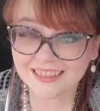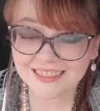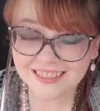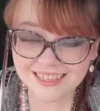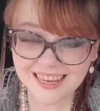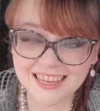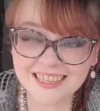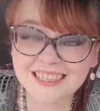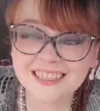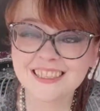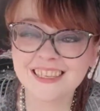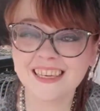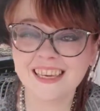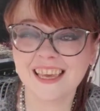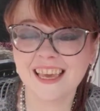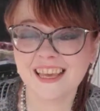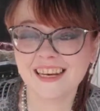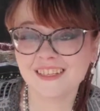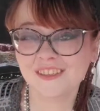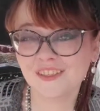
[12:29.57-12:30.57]
intensely
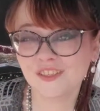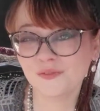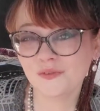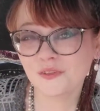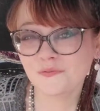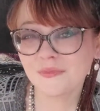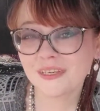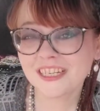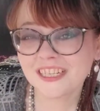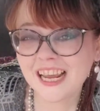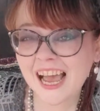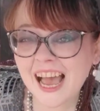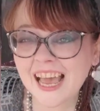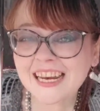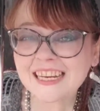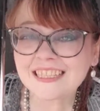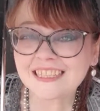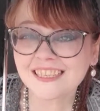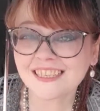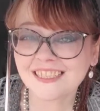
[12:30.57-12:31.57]
and with much
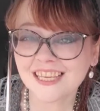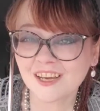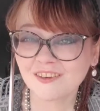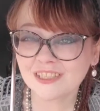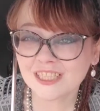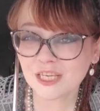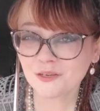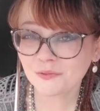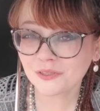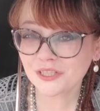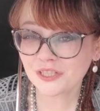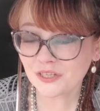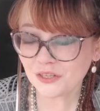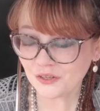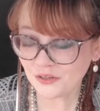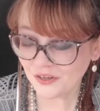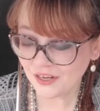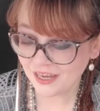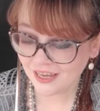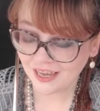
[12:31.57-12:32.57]
guidance as I was able to.
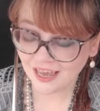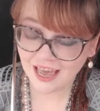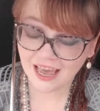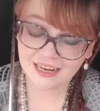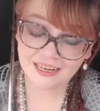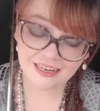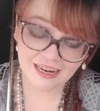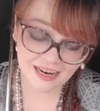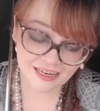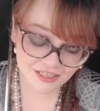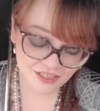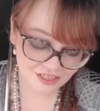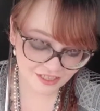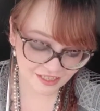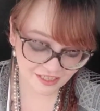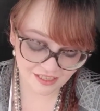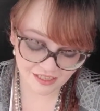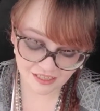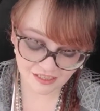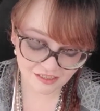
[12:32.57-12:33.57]
And it
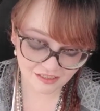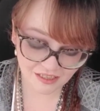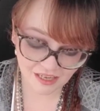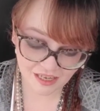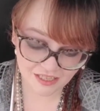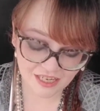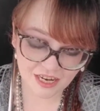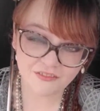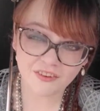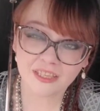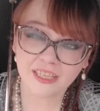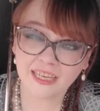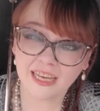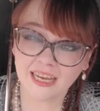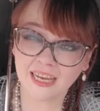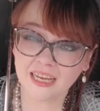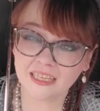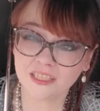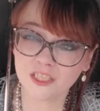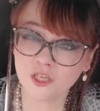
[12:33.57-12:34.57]
actually, gosh, I feel like I
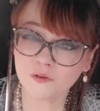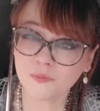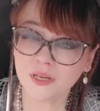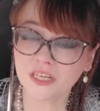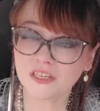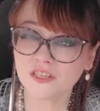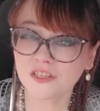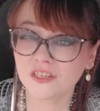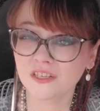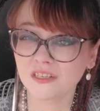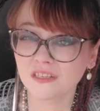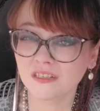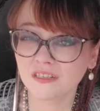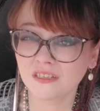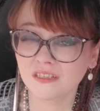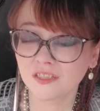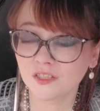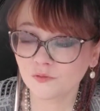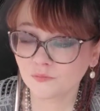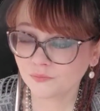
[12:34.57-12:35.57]
got so much
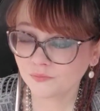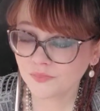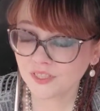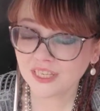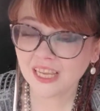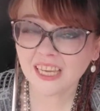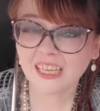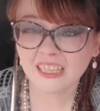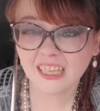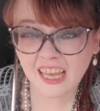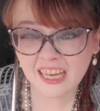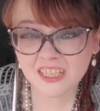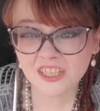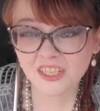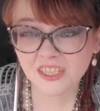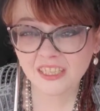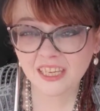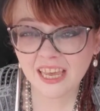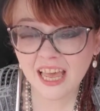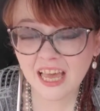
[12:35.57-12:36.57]

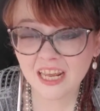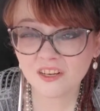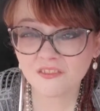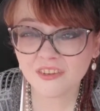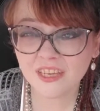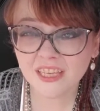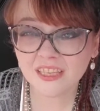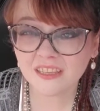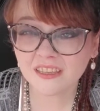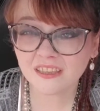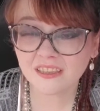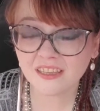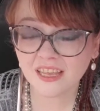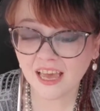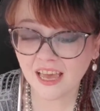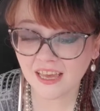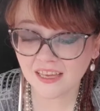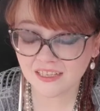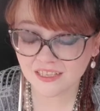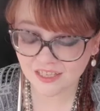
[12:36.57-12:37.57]
psychologically out of it
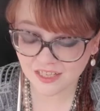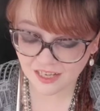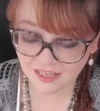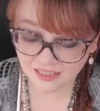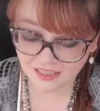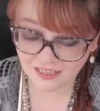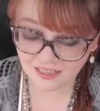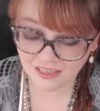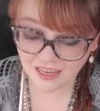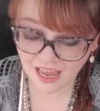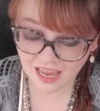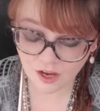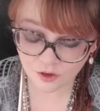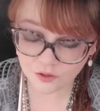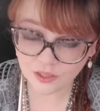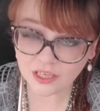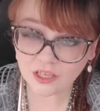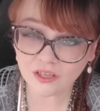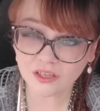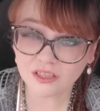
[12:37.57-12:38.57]
that I
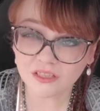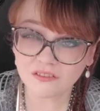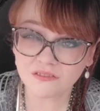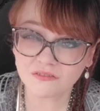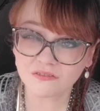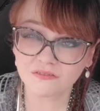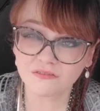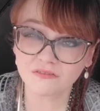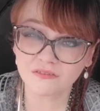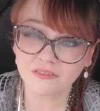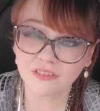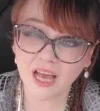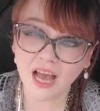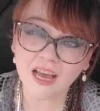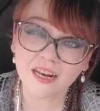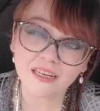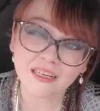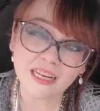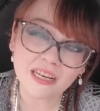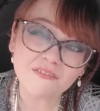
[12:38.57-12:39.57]
only could have
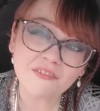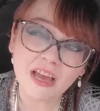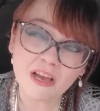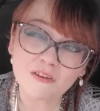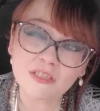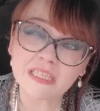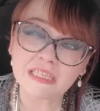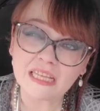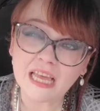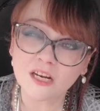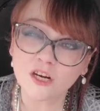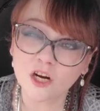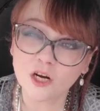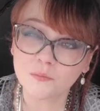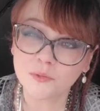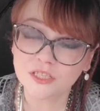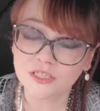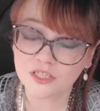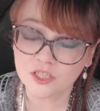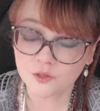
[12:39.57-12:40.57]
gotten if I was in that
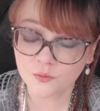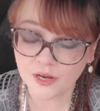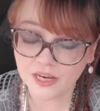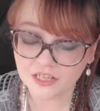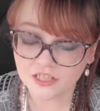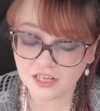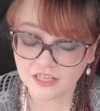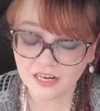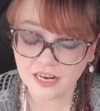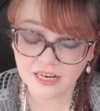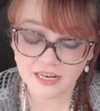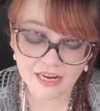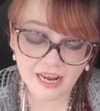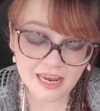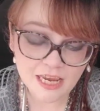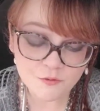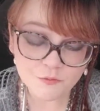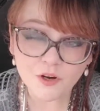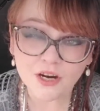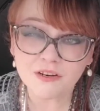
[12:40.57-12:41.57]
horrible situation, and I
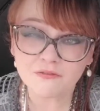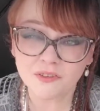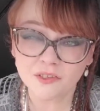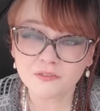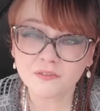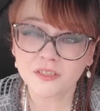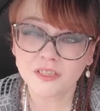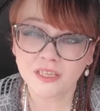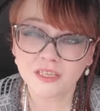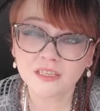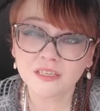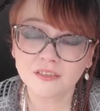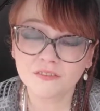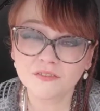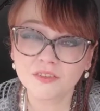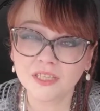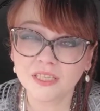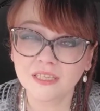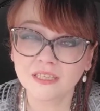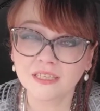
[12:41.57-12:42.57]
am grateful for
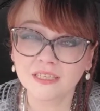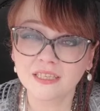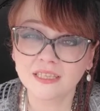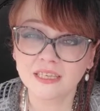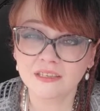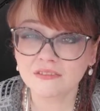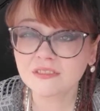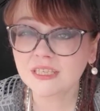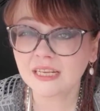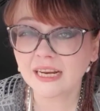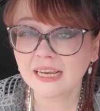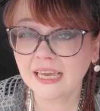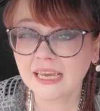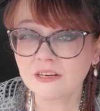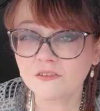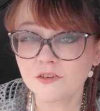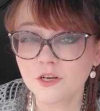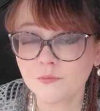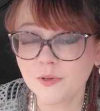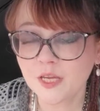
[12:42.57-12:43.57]
the gifts that I
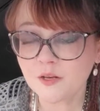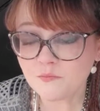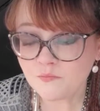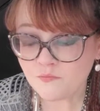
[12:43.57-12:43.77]
gained from it.